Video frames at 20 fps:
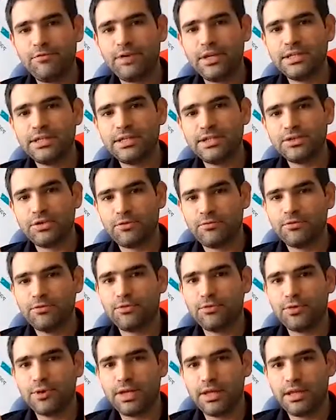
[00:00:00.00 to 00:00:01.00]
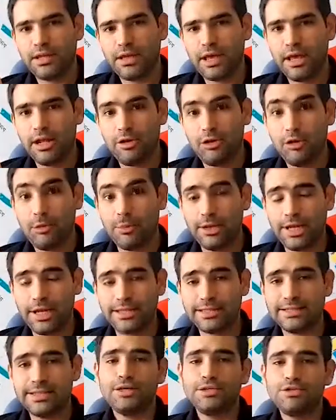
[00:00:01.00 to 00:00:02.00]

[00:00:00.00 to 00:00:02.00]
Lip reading: phases of cooking an omelette.